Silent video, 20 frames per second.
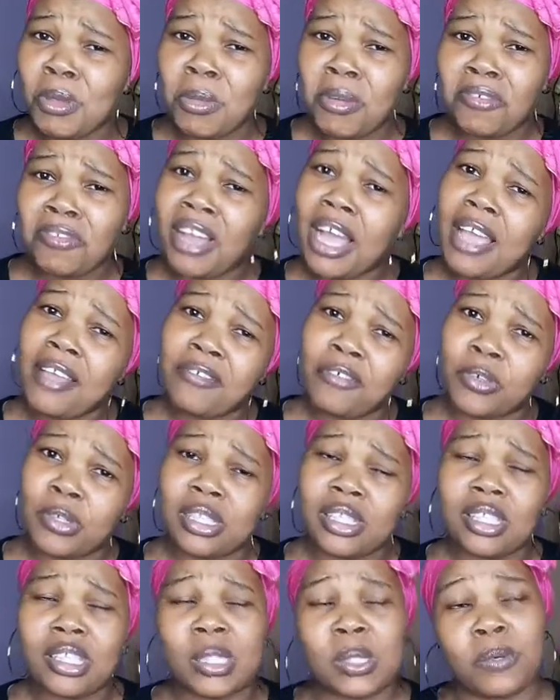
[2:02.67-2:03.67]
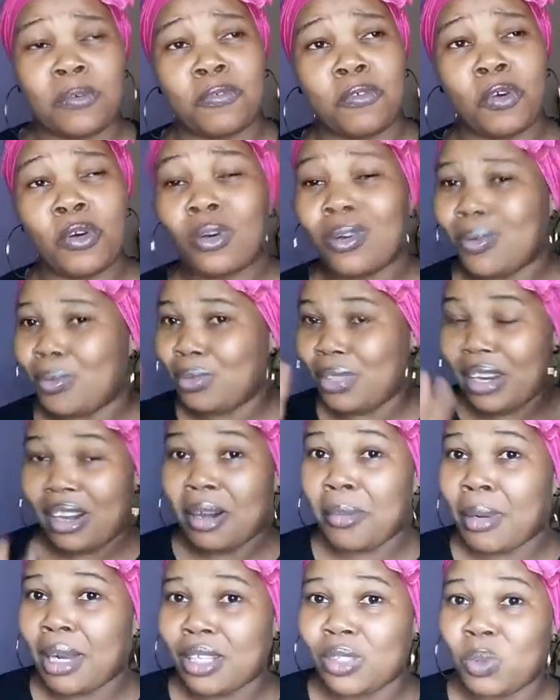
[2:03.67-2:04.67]
maybe 5 or 6 or 4
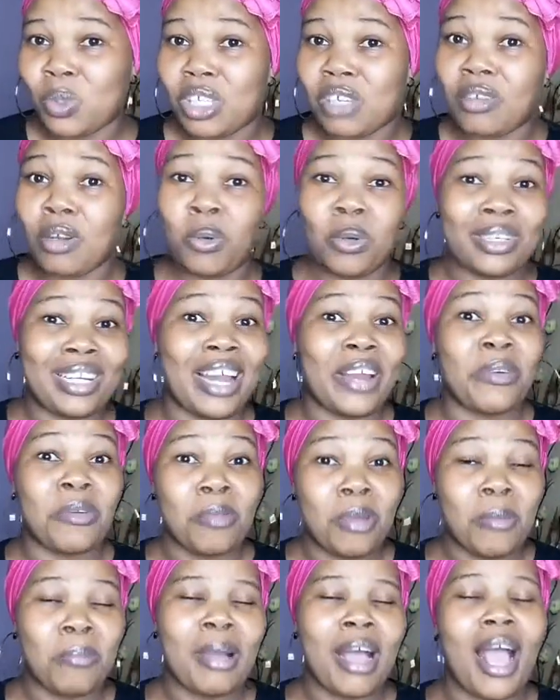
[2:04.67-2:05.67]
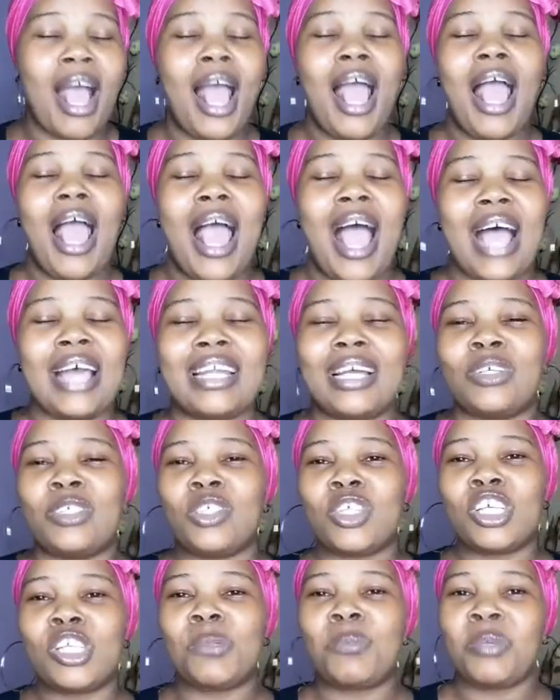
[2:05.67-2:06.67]
thereabouts, whichever one I remember, and I'll
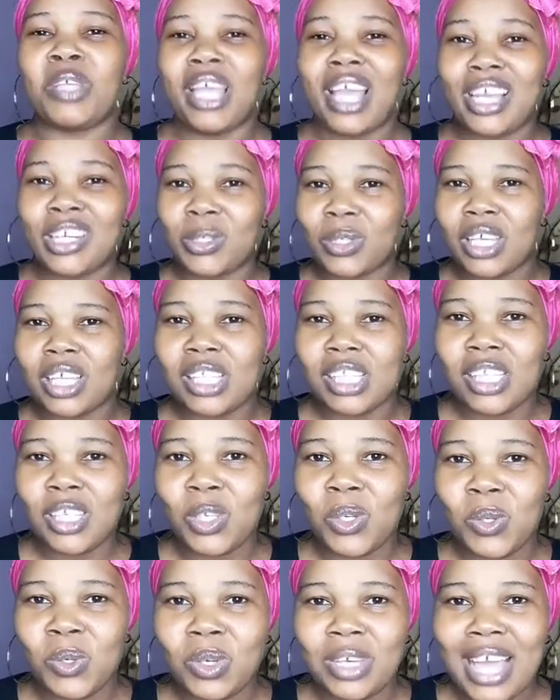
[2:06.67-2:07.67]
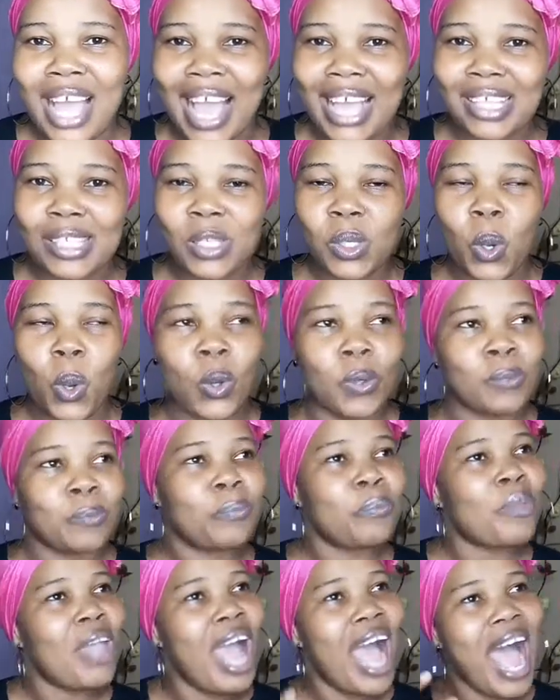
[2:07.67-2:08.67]
just be educating you guys on
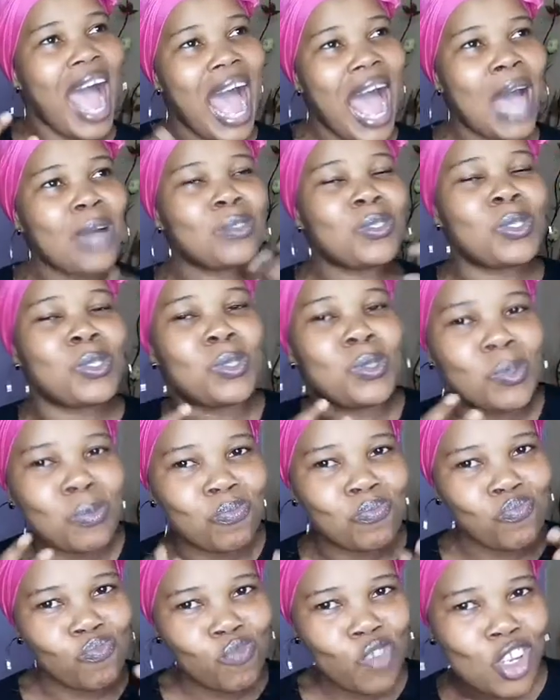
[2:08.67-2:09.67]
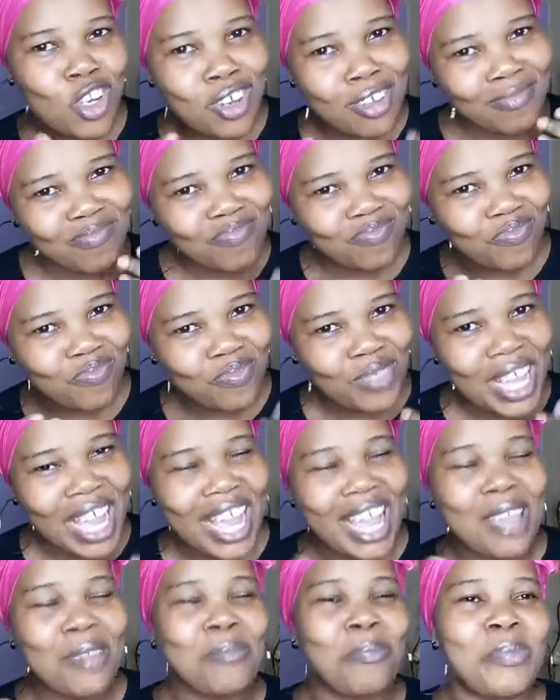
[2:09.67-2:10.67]
how to, you know,
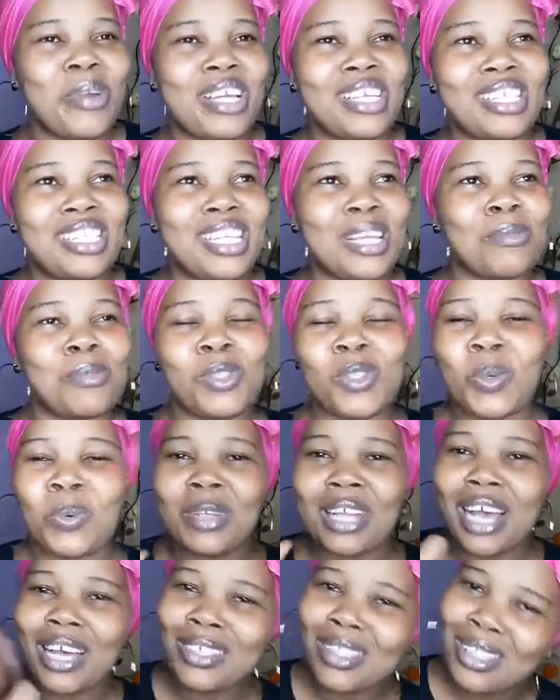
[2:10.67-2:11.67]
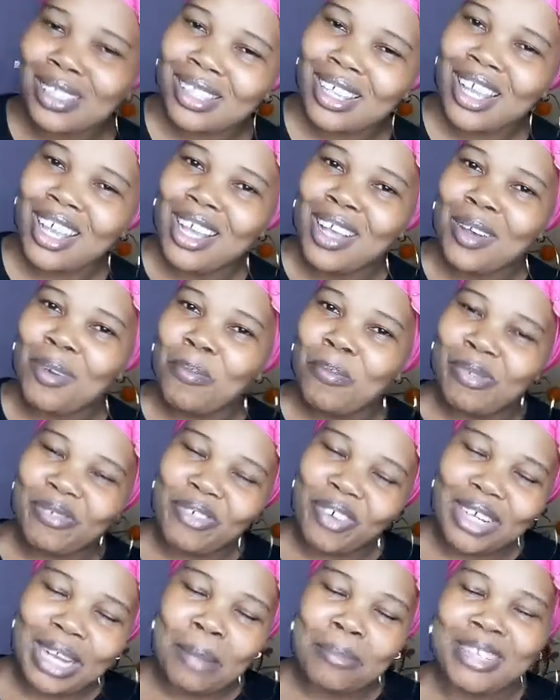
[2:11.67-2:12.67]
impress them. So without
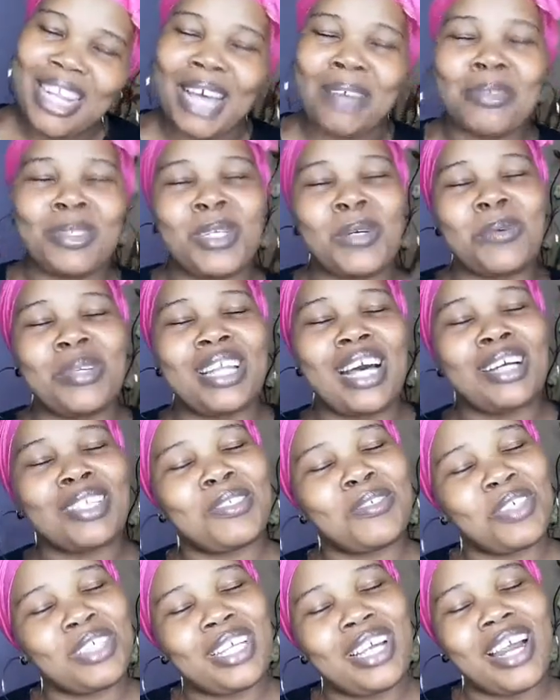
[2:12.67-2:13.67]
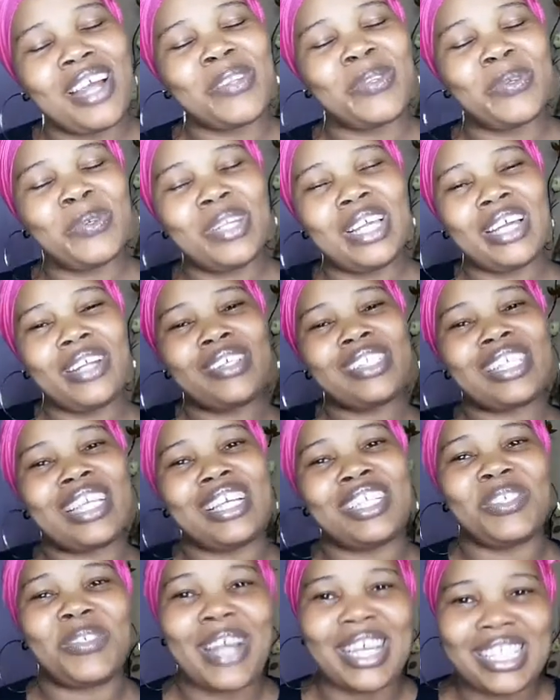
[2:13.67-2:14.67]
further blabbing or without further ado, let us
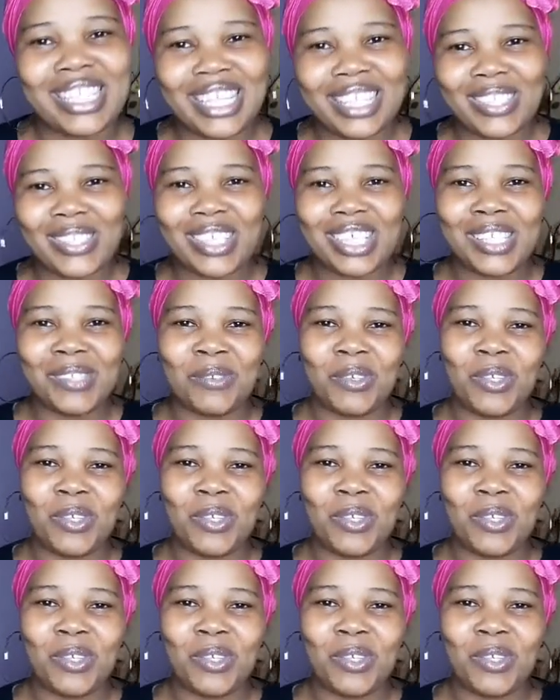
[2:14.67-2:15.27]
get right into this